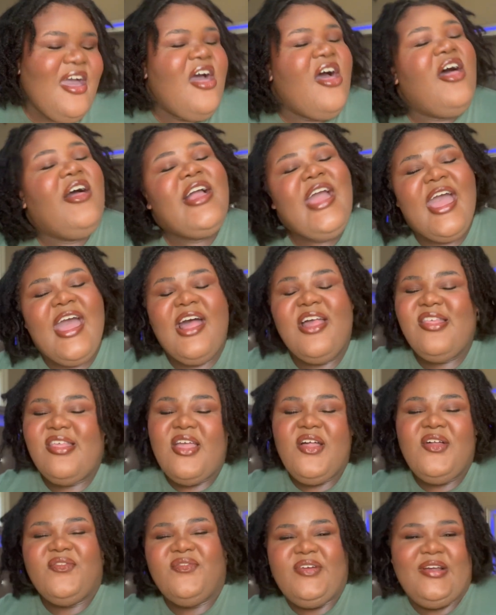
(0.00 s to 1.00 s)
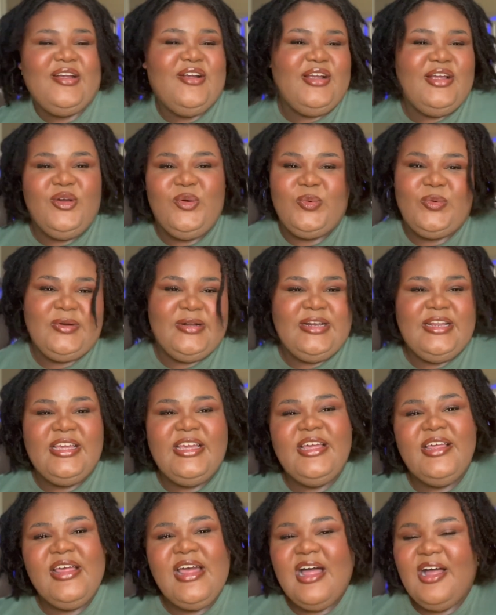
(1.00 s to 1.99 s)
Okay, I sound very
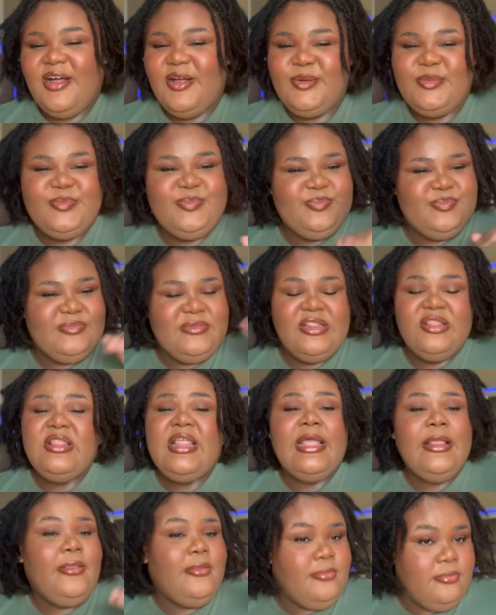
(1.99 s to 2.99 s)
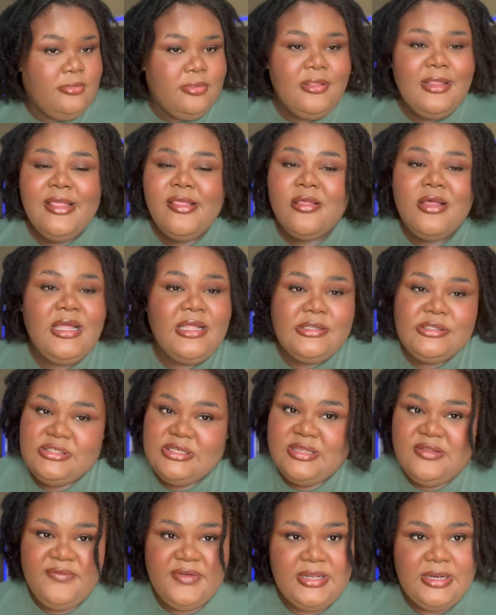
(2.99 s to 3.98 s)
corny. Um, let, let's get into
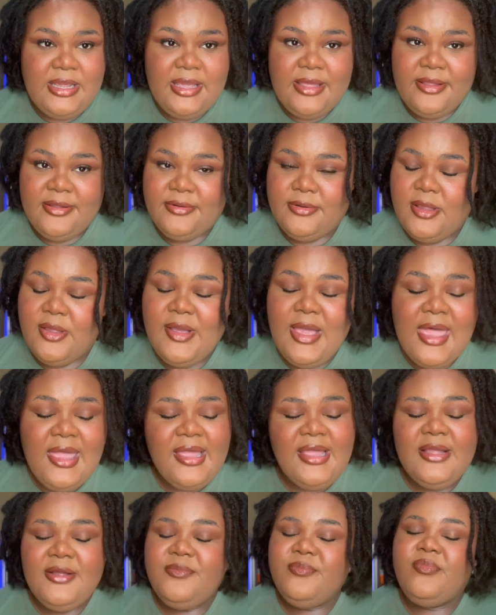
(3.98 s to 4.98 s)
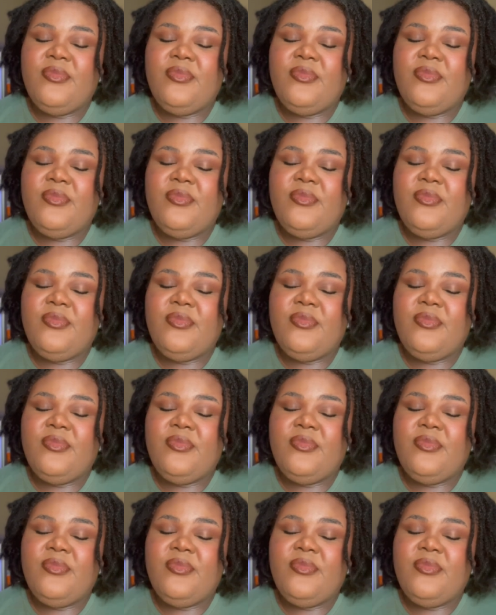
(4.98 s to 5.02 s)
the video, okay?